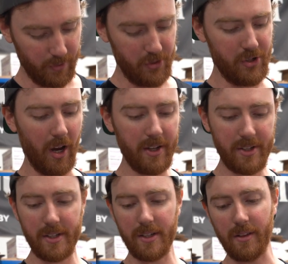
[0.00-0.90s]

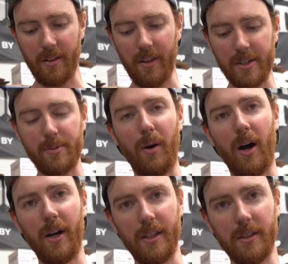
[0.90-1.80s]
just this
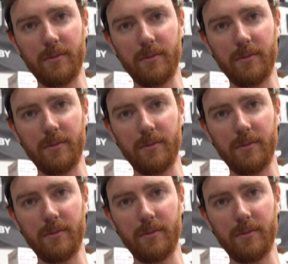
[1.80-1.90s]
body.